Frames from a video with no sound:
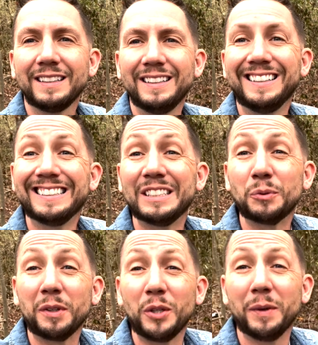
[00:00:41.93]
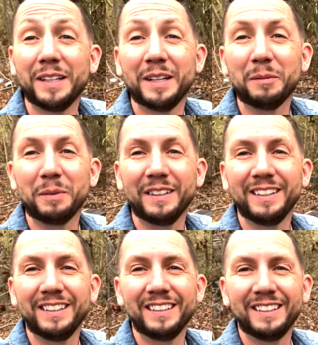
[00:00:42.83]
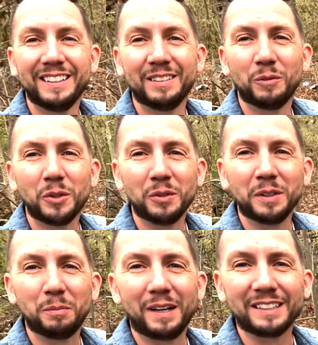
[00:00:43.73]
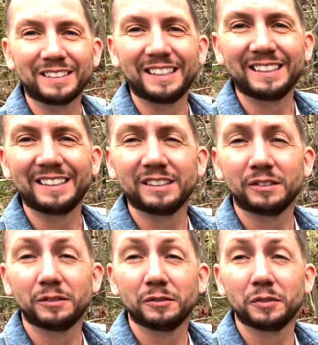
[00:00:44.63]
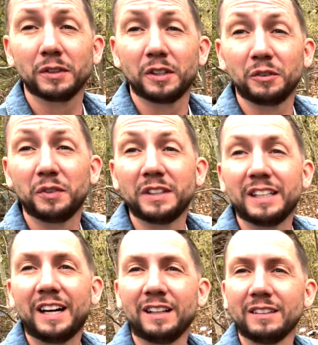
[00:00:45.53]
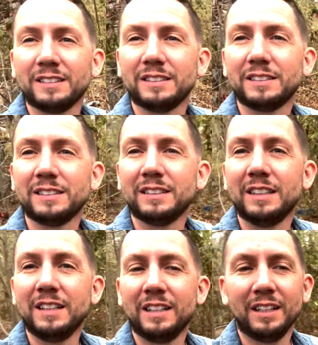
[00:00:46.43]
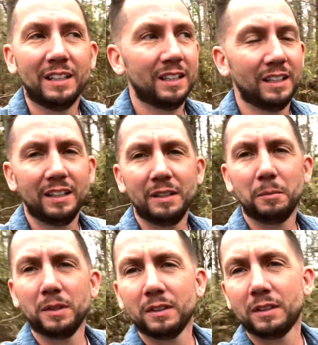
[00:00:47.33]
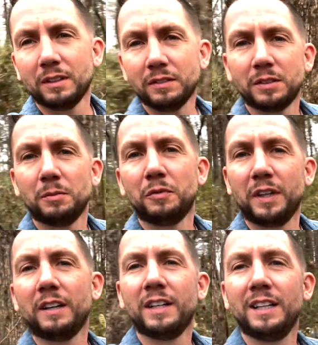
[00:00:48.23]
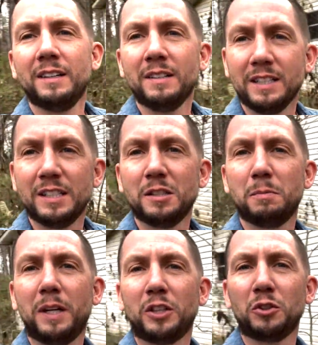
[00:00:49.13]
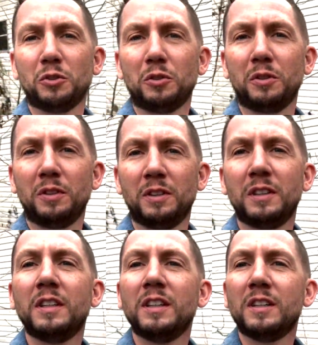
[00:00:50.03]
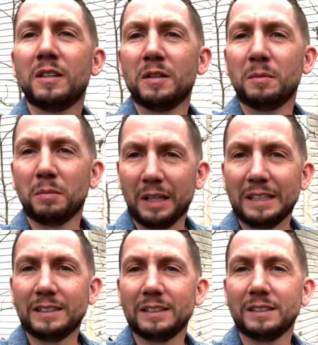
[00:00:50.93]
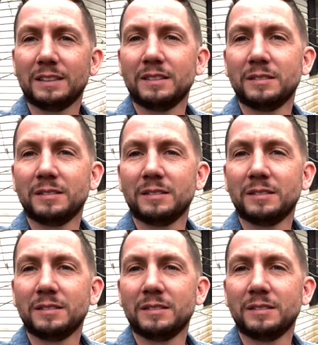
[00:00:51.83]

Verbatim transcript: And this is where you end up when you get bikes like this for $150 in the middle of some very special places